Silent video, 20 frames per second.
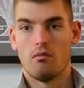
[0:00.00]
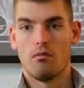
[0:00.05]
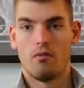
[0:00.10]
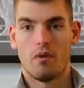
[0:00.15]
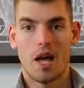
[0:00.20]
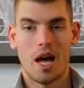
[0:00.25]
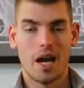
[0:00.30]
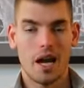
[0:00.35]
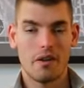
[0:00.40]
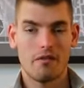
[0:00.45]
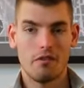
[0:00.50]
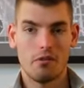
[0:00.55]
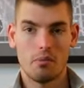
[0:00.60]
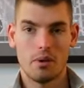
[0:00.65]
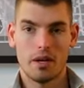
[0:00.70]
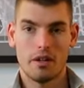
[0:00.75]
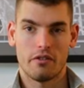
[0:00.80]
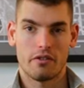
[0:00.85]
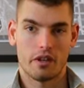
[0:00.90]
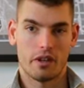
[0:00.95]
not
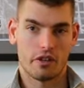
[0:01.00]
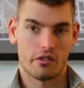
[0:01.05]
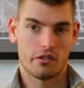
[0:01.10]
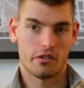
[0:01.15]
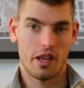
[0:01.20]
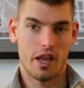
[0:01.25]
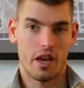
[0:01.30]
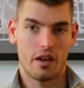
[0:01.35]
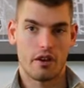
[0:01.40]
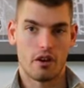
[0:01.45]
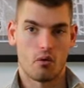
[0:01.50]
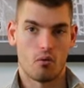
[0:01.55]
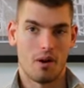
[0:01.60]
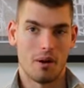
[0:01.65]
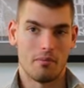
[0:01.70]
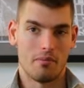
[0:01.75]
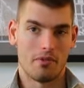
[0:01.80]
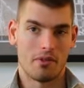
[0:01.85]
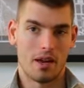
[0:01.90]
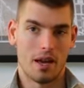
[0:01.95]
everybody's going to stay on your
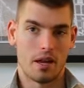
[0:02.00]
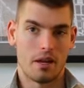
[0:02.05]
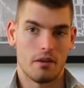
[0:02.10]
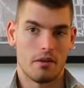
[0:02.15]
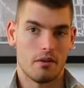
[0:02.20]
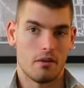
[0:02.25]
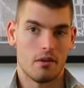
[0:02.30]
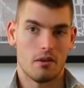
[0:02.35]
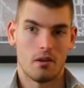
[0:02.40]
website